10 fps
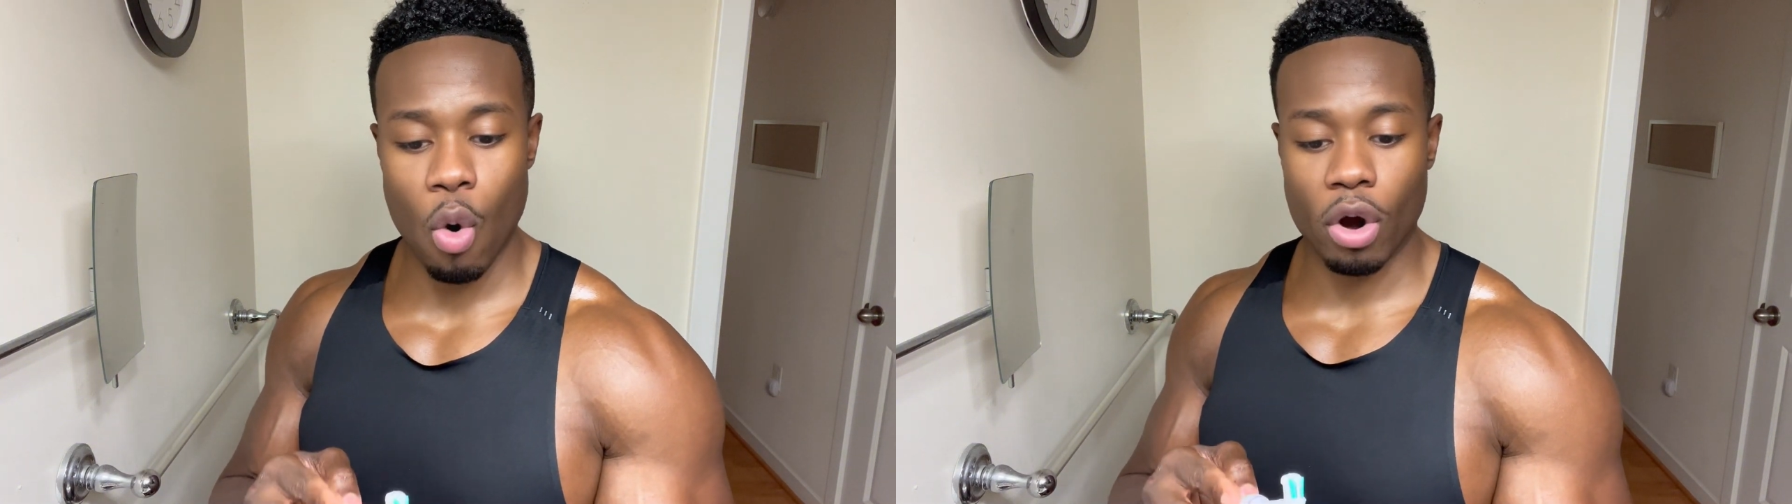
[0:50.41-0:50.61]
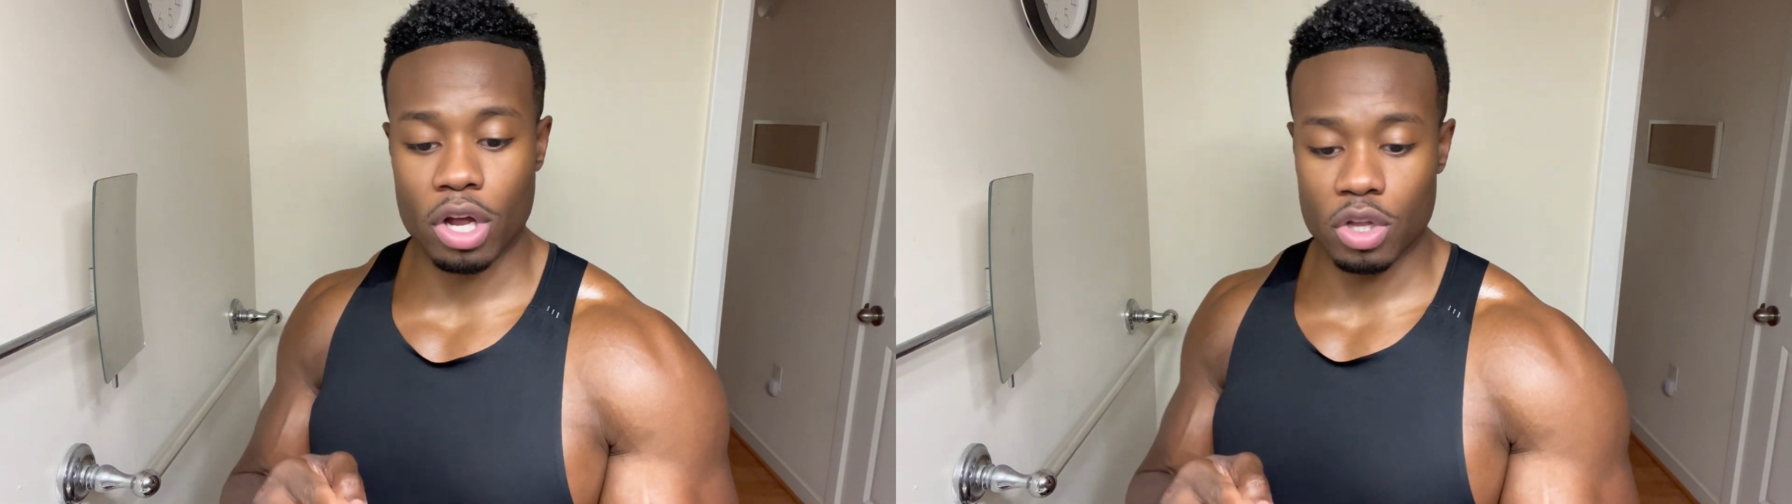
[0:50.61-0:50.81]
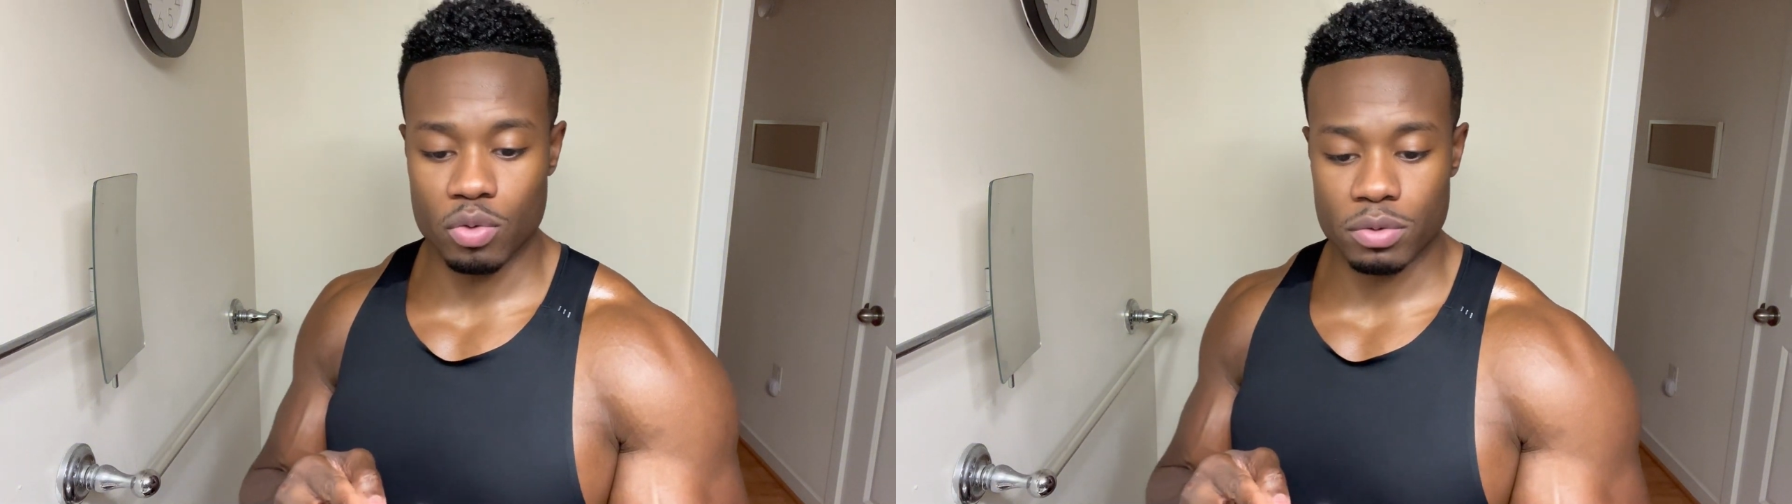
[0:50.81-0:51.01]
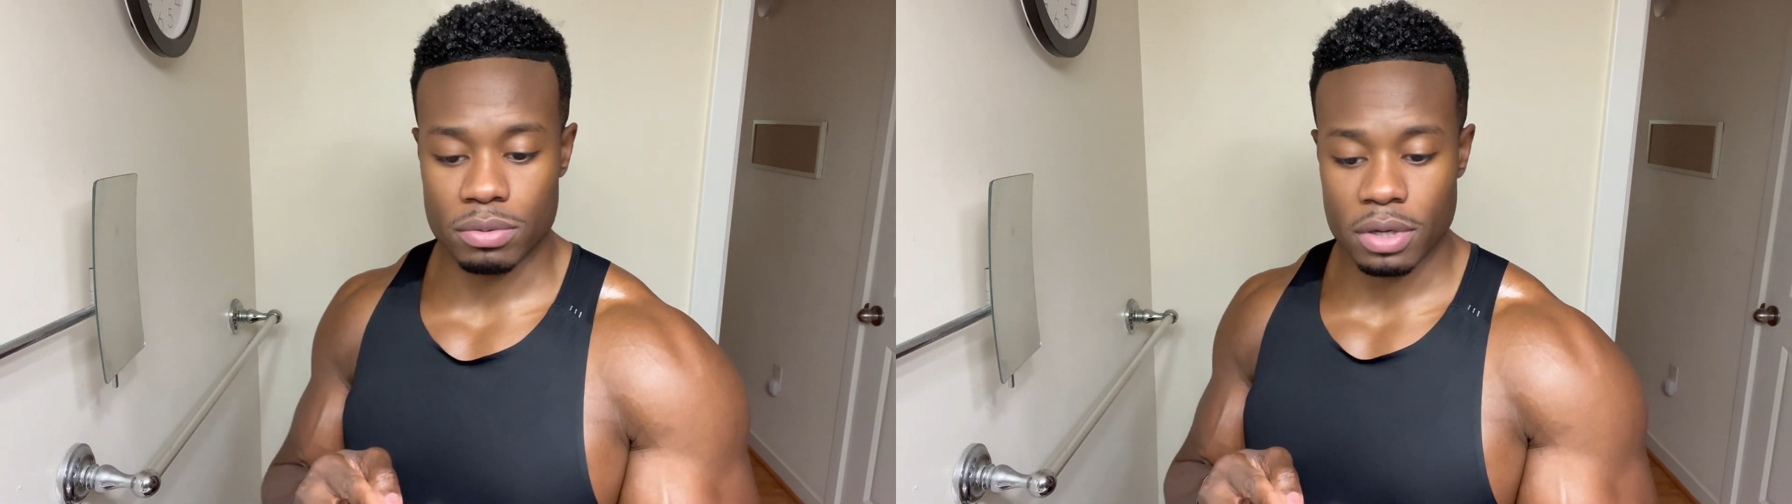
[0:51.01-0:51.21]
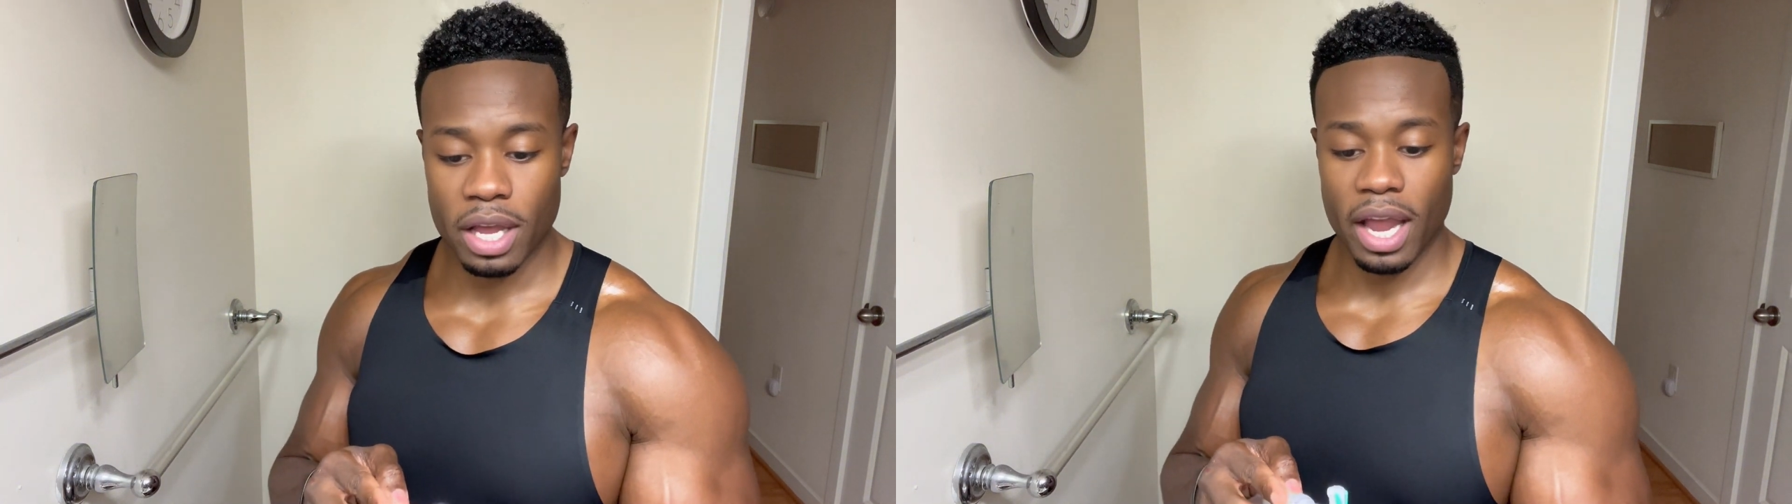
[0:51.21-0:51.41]
or
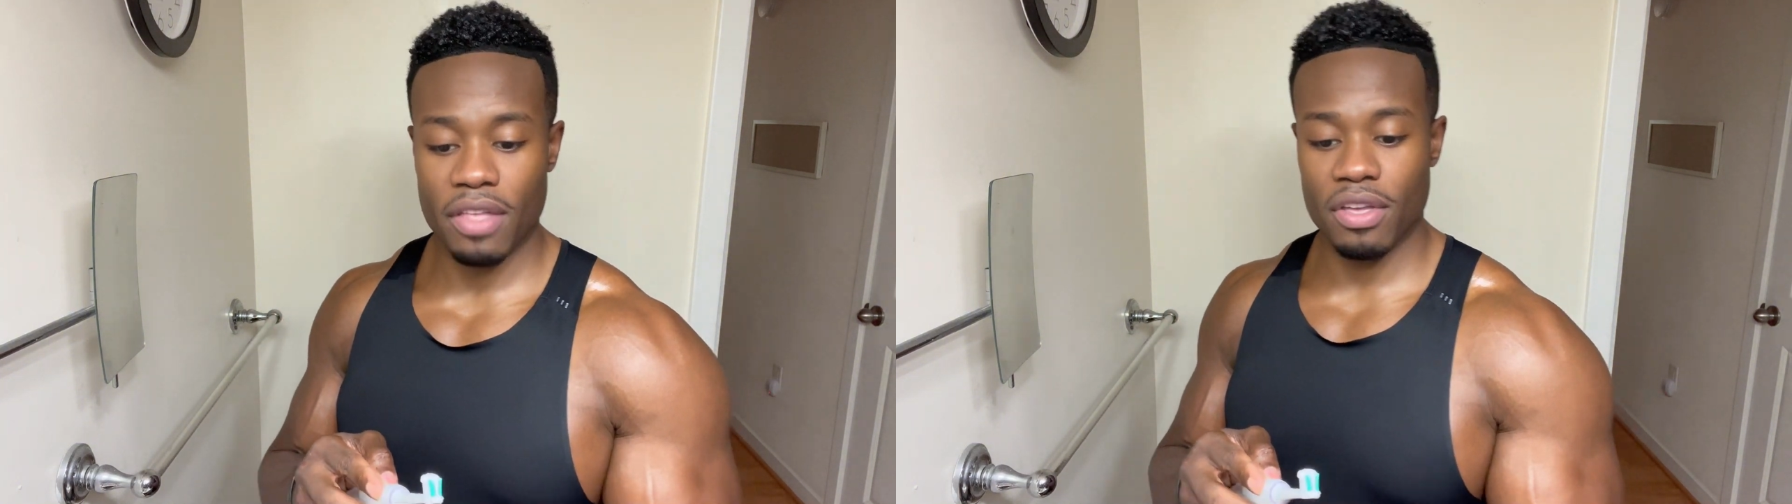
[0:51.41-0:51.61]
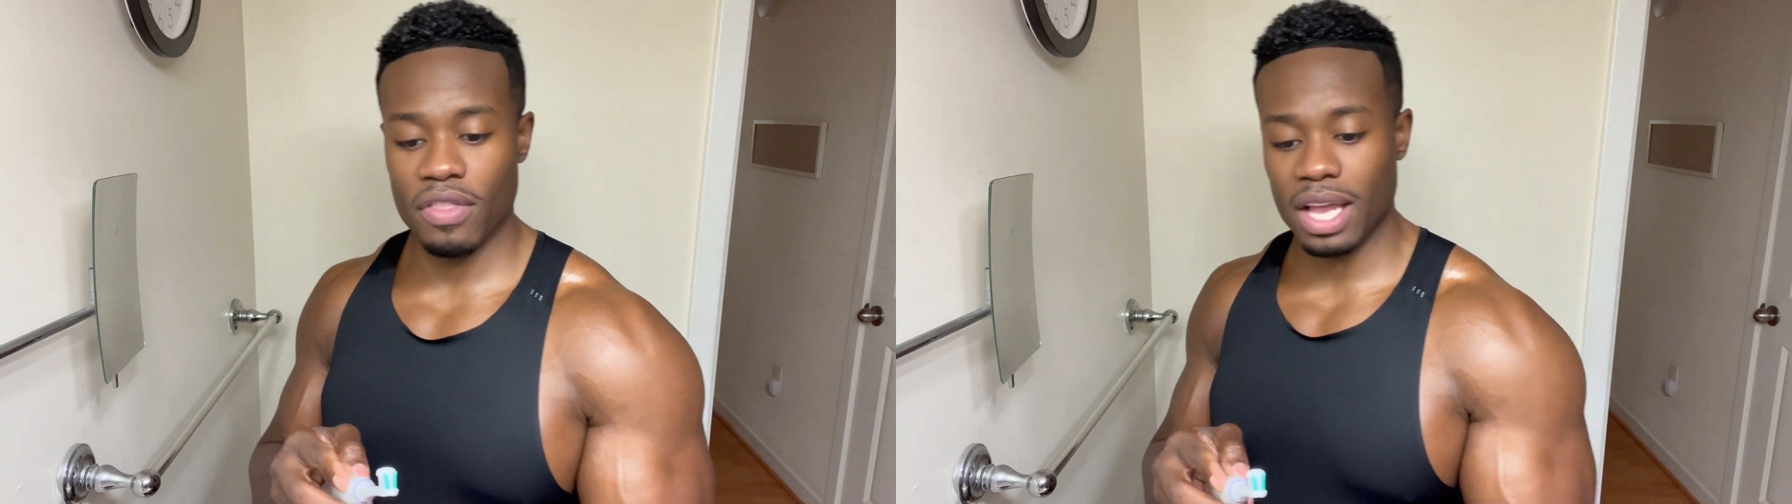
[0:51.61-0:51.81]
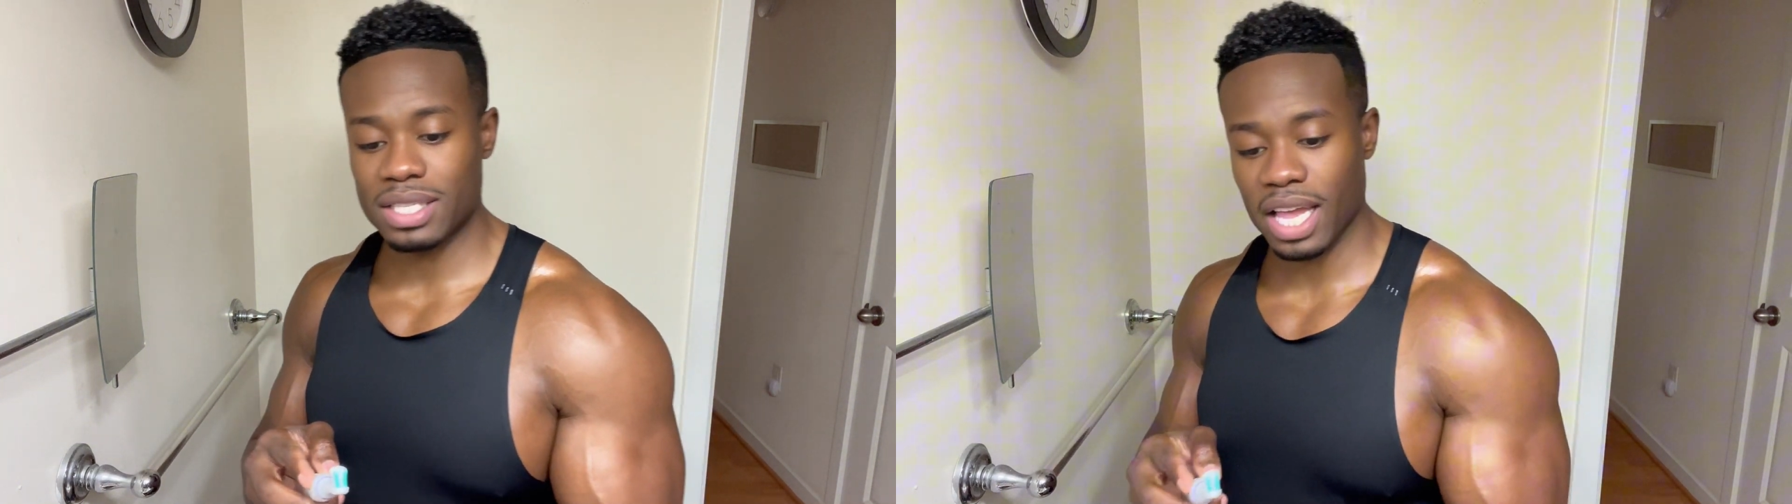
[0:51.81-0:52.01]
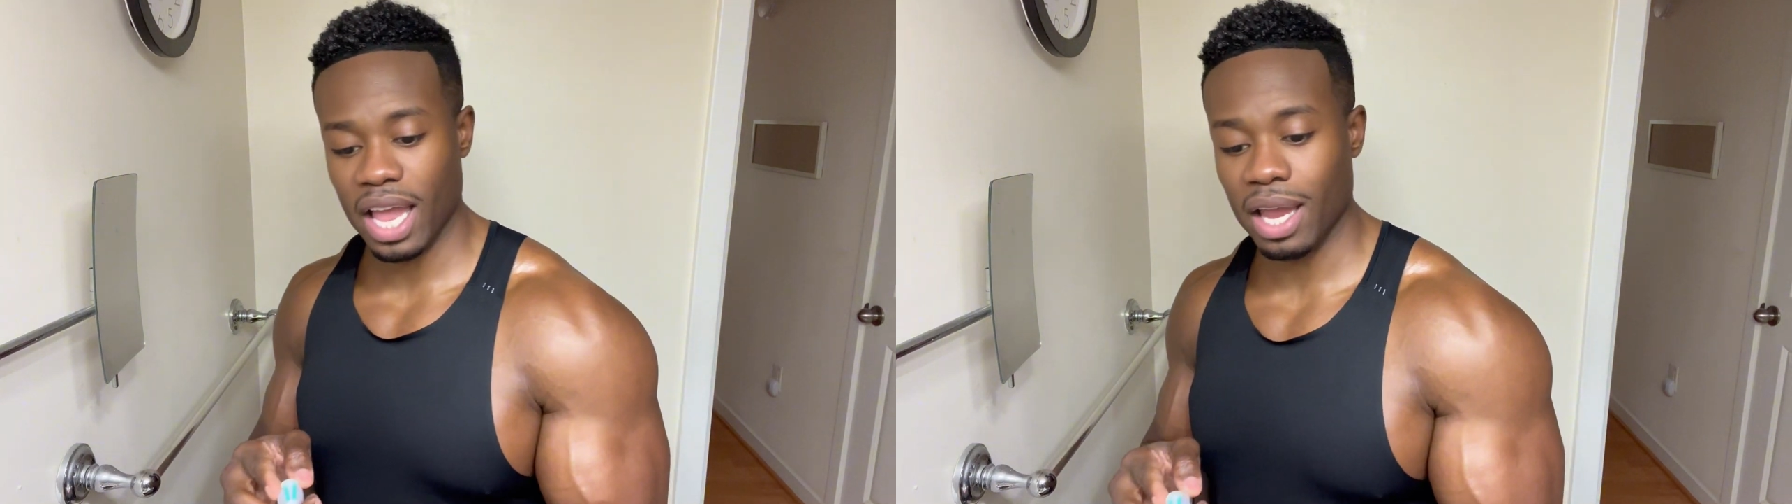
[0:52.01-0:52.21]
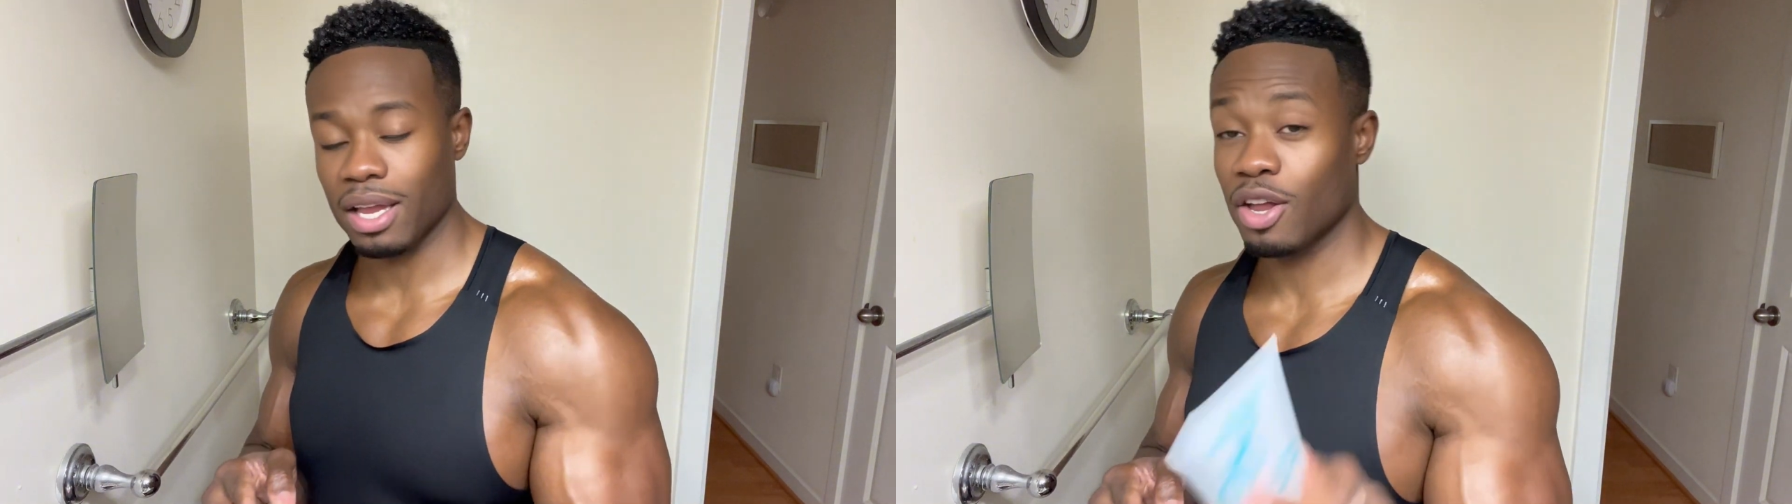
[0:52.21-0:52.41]
gluten, and then they
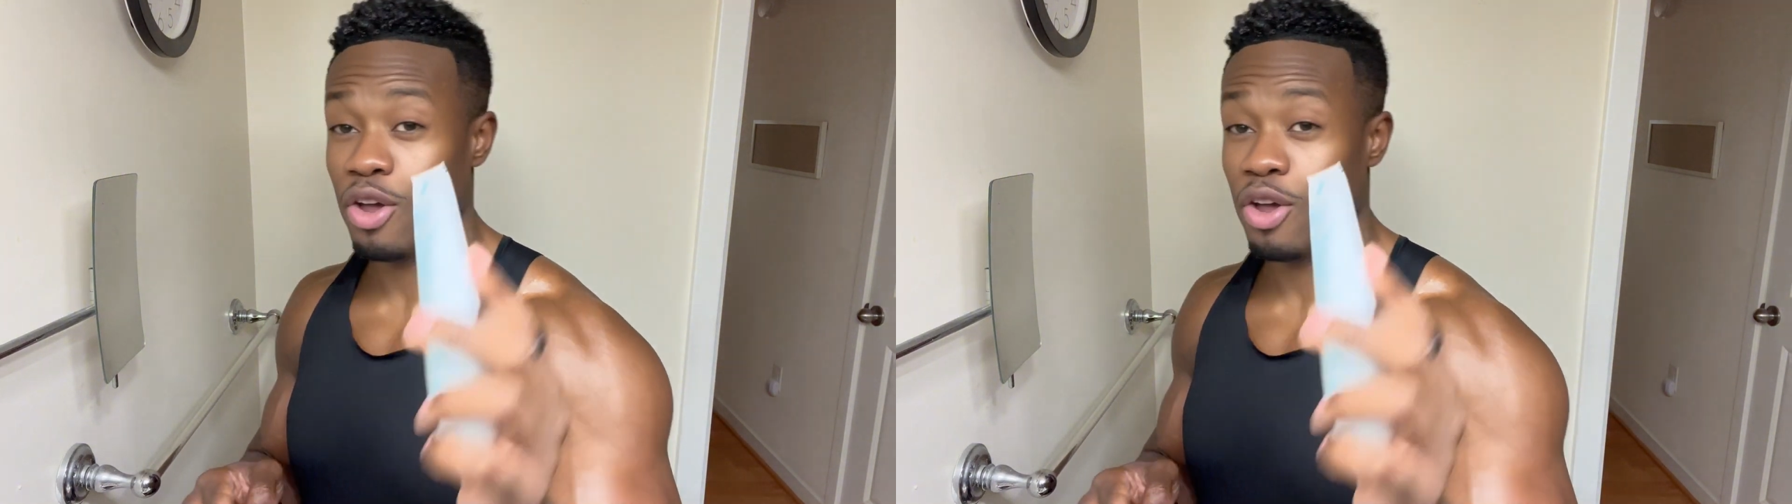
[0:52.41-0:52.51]
say,